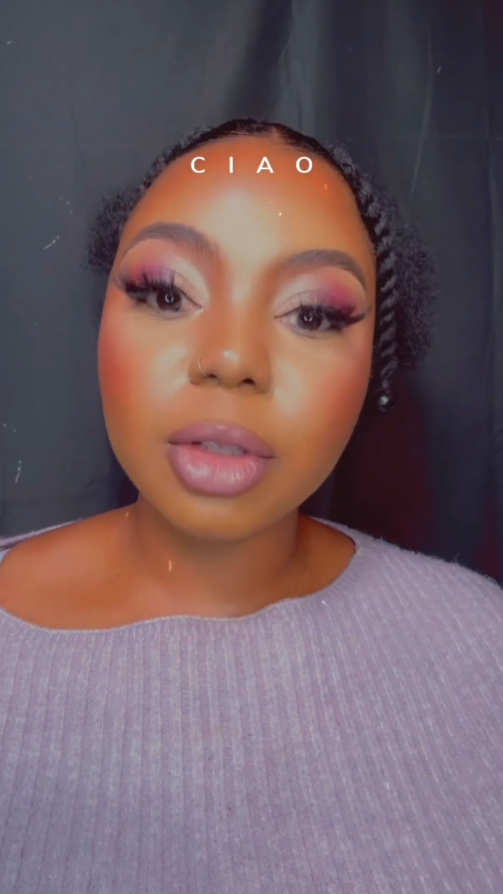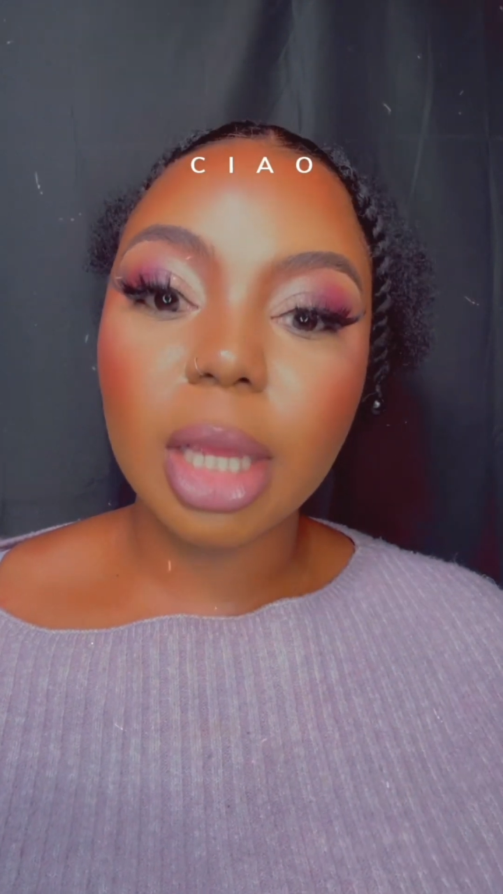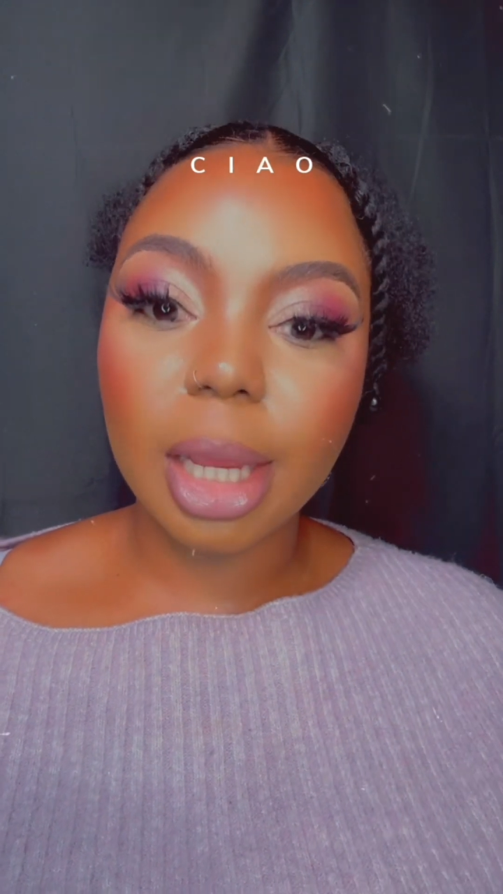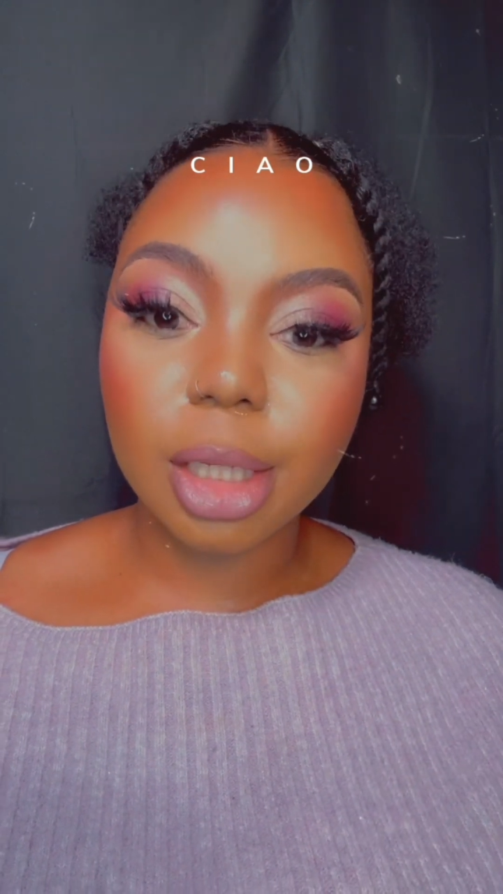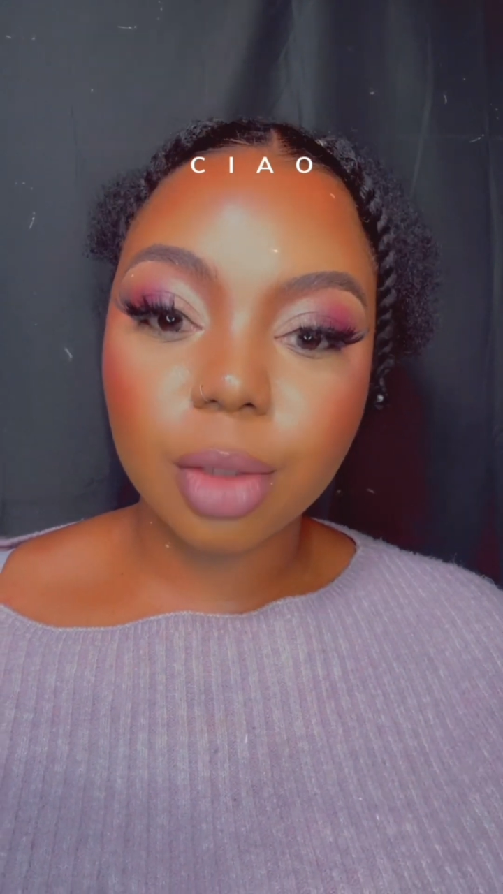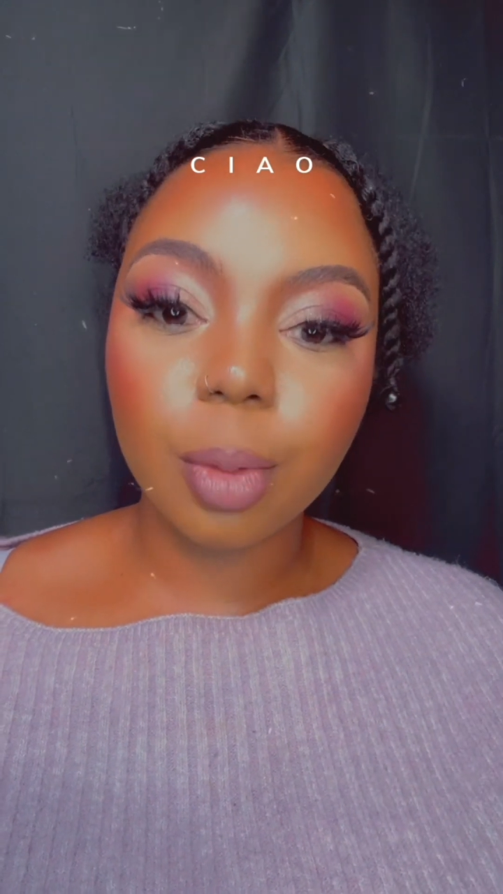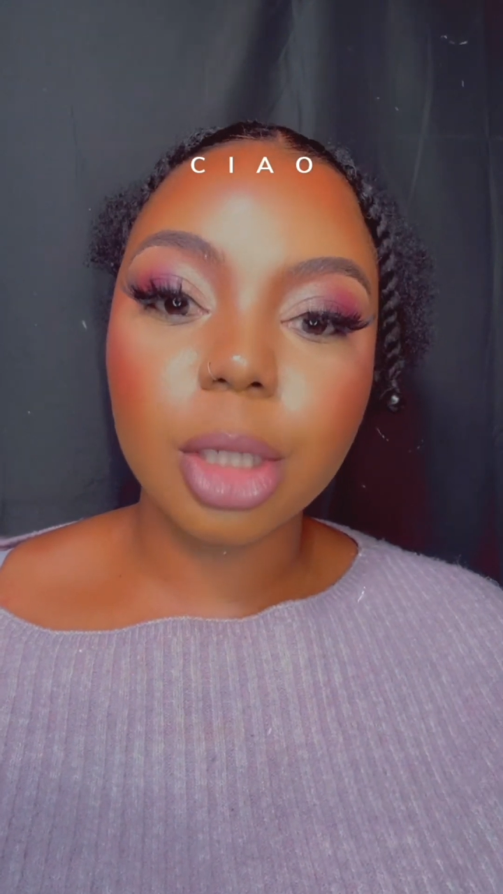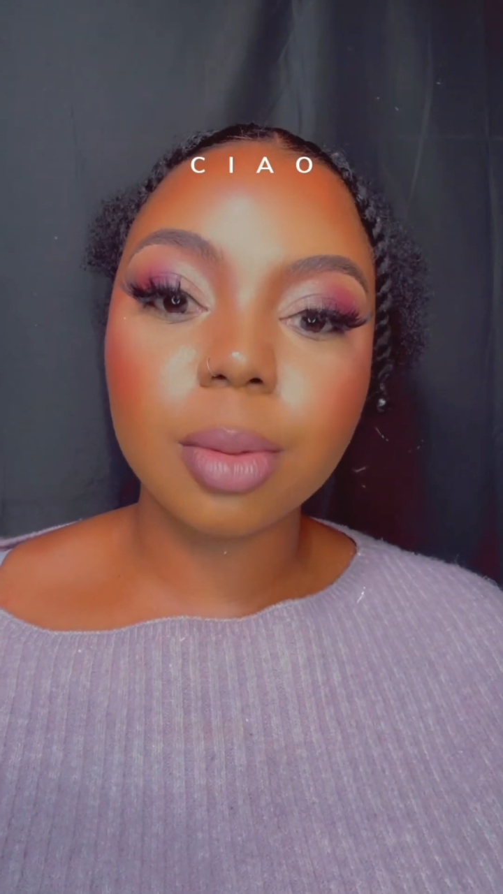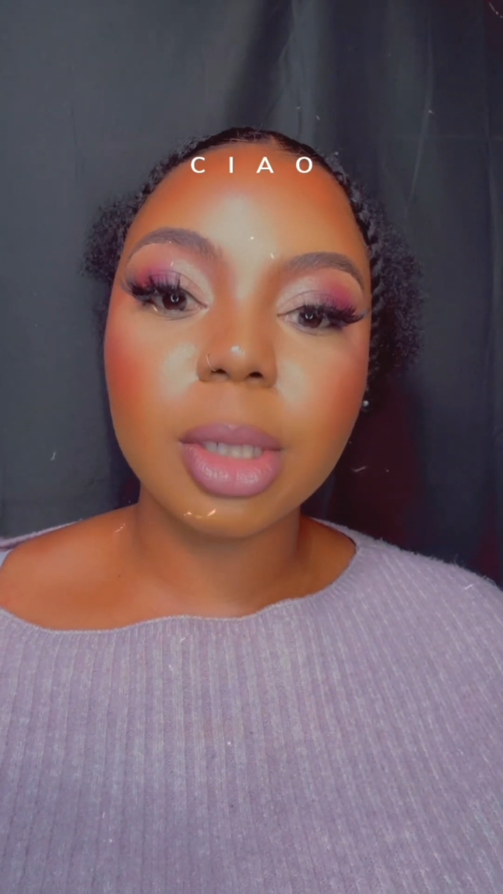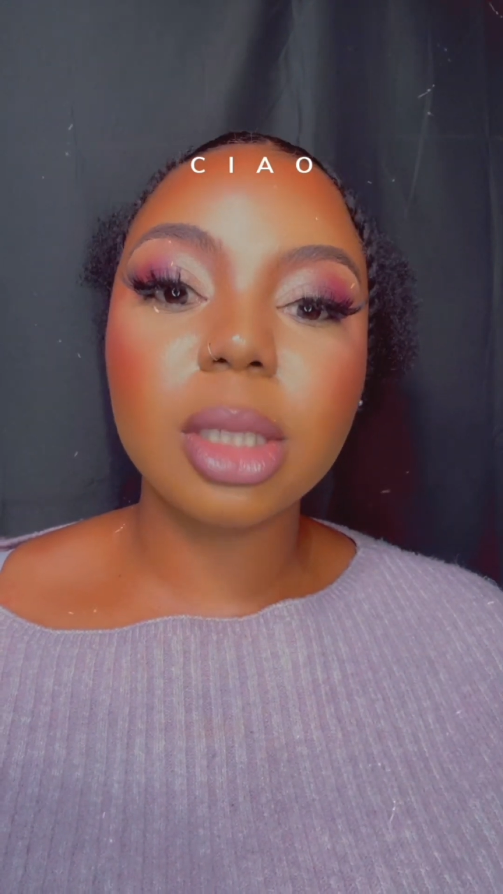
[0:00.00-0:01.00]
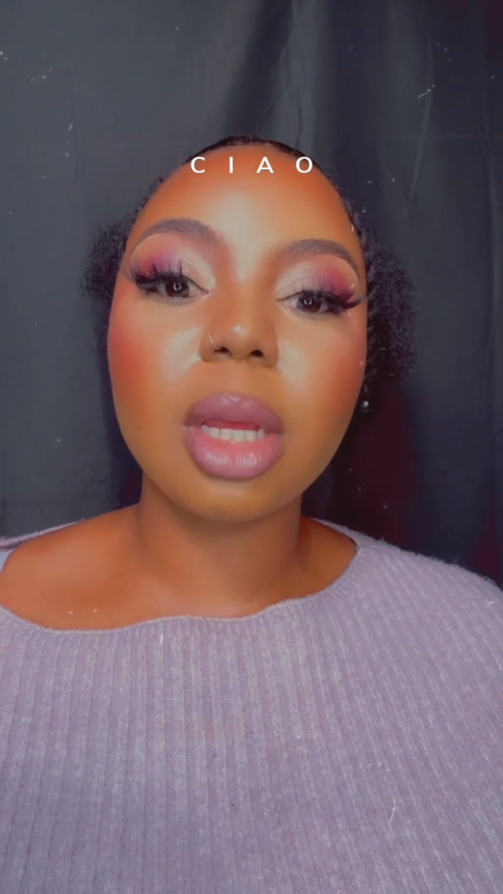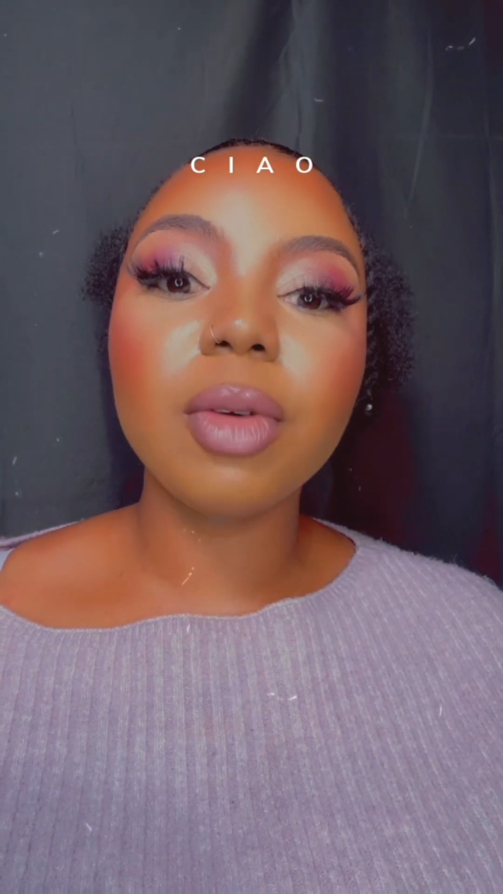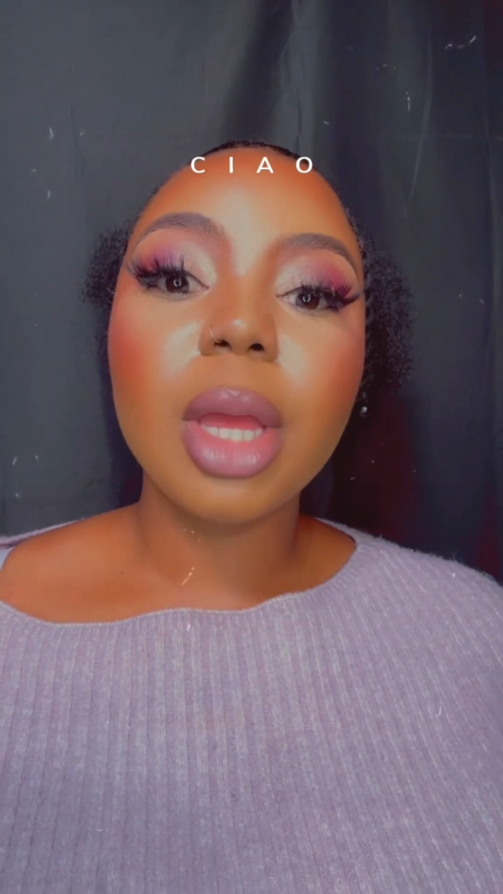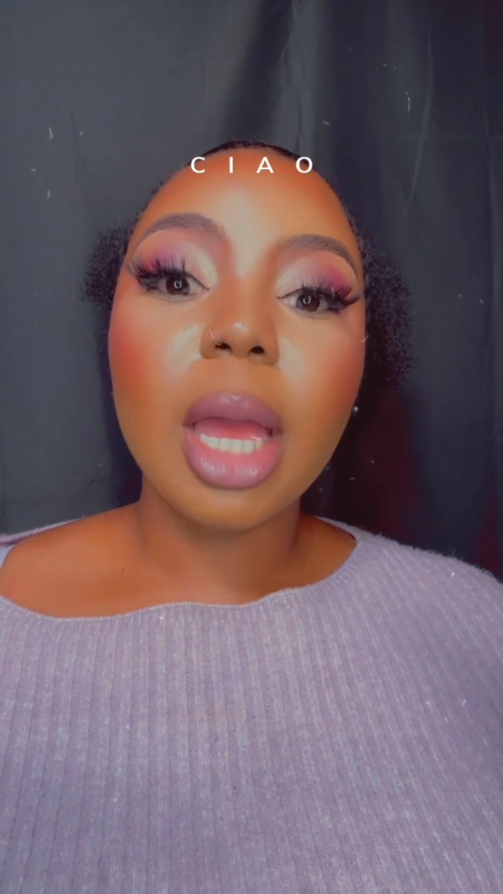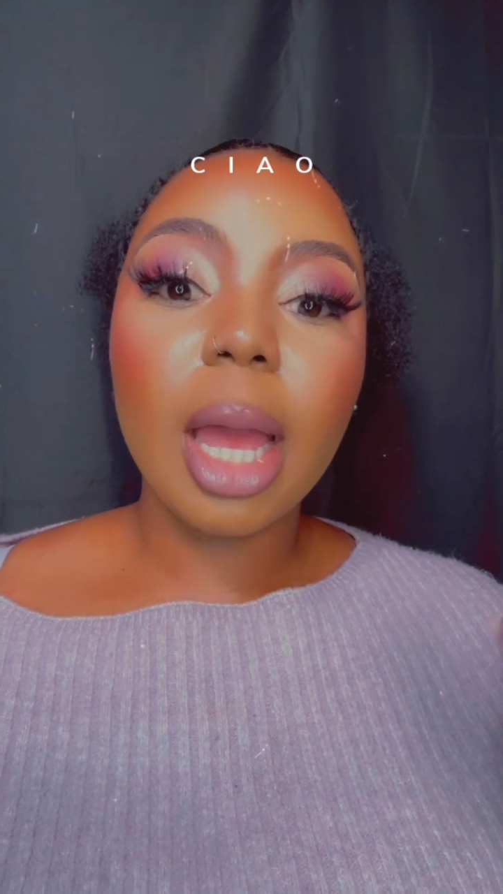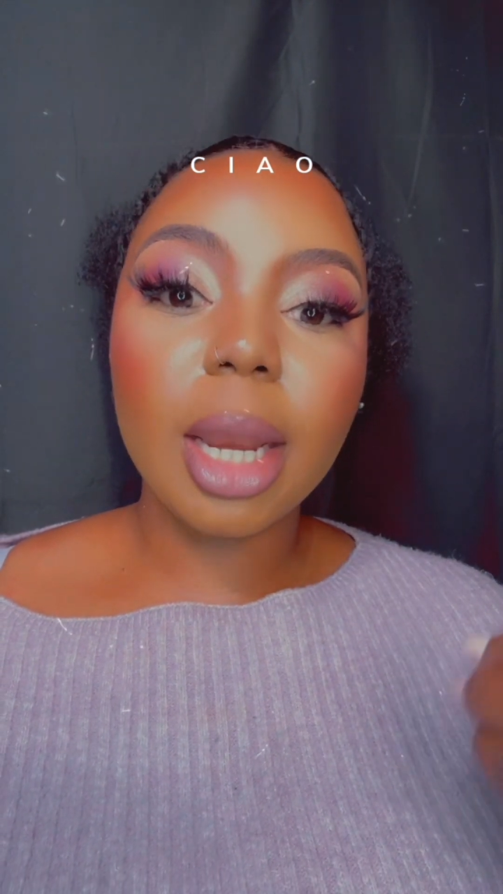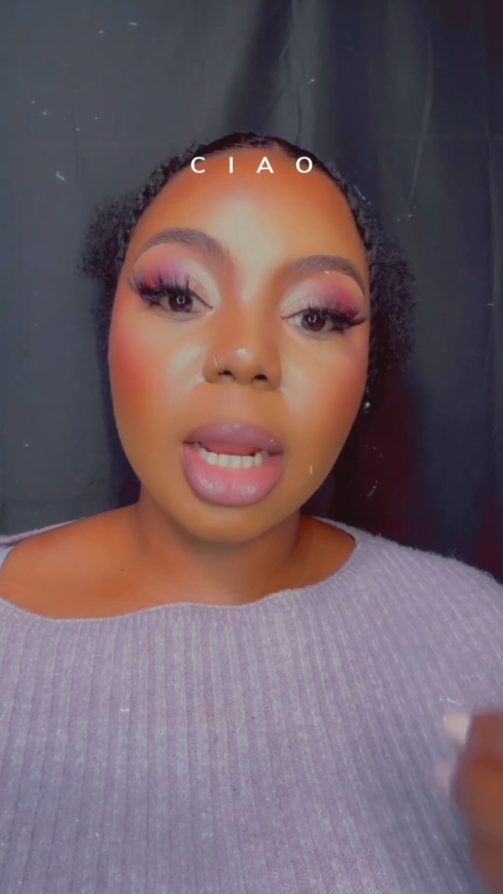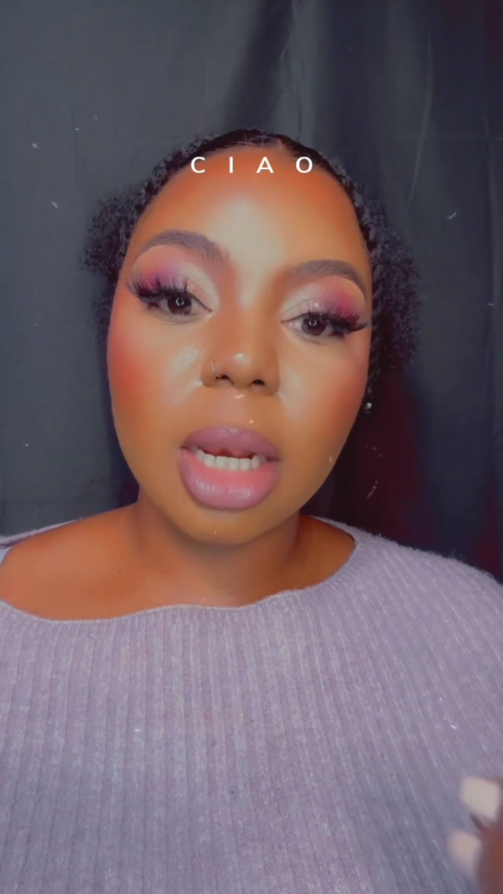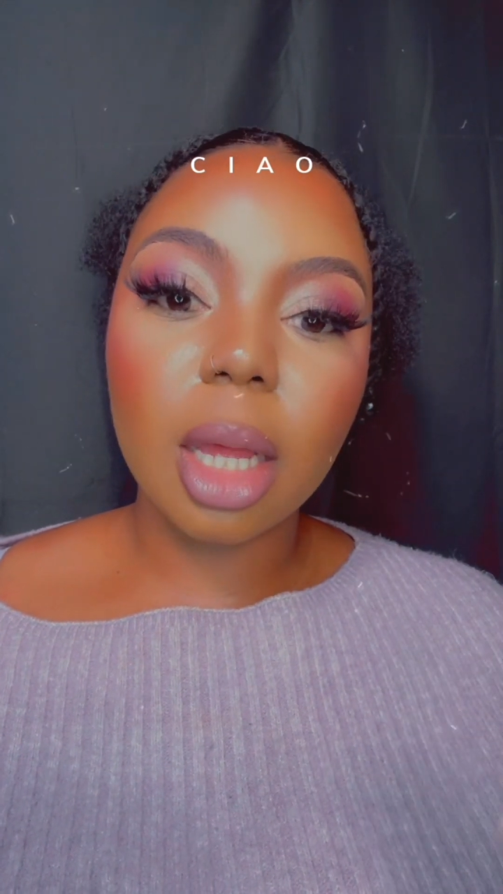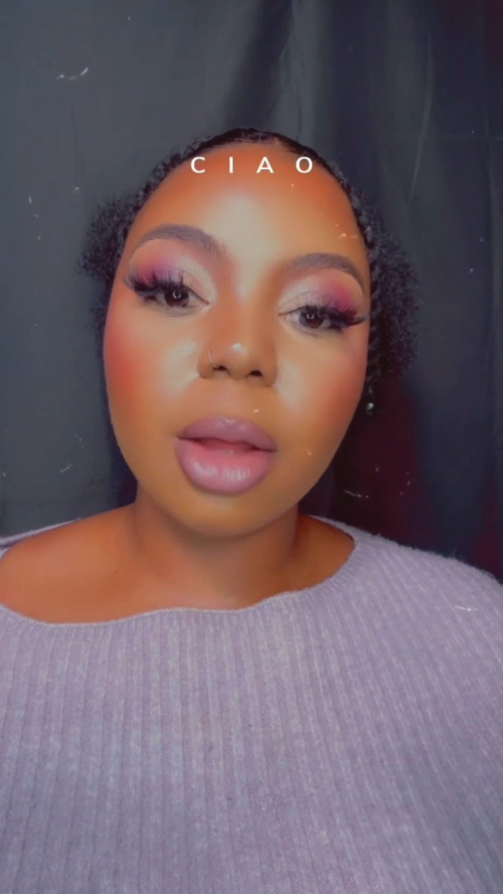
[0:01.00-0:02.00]
to express myself and
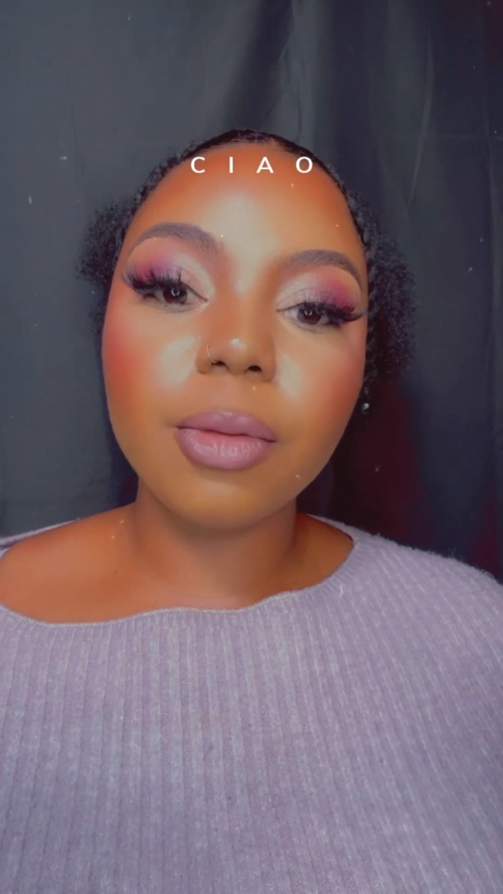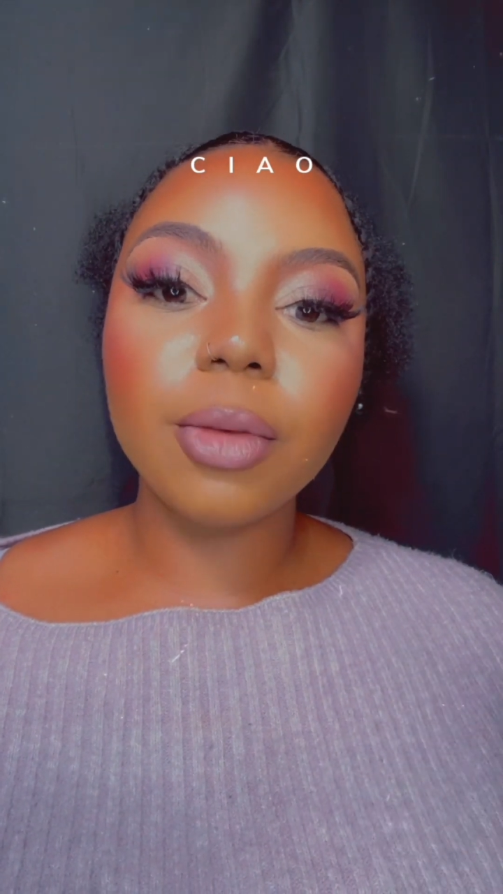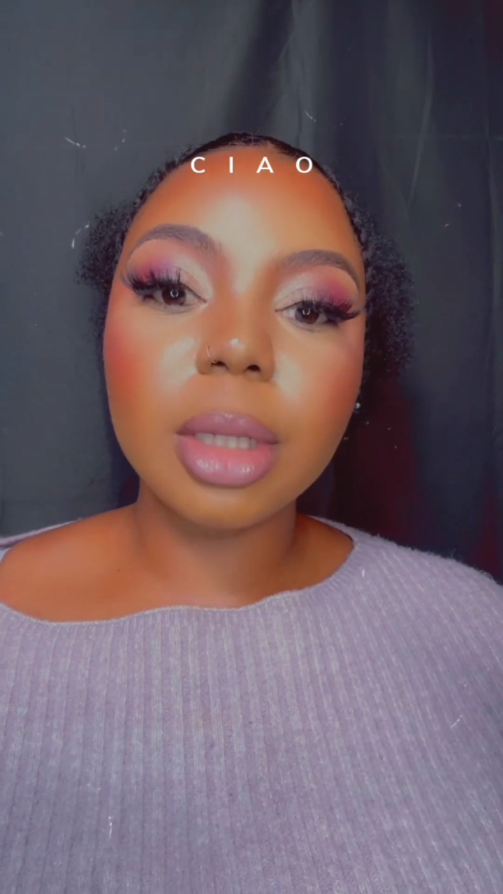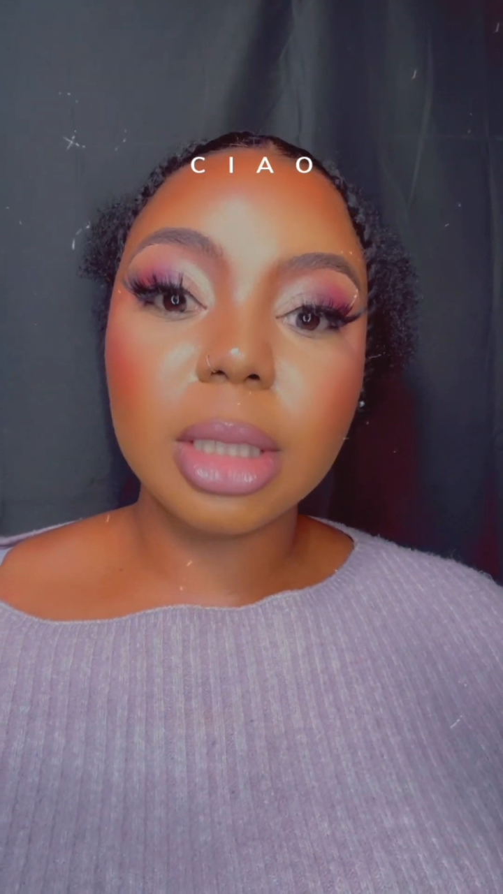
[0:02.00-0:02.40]
I love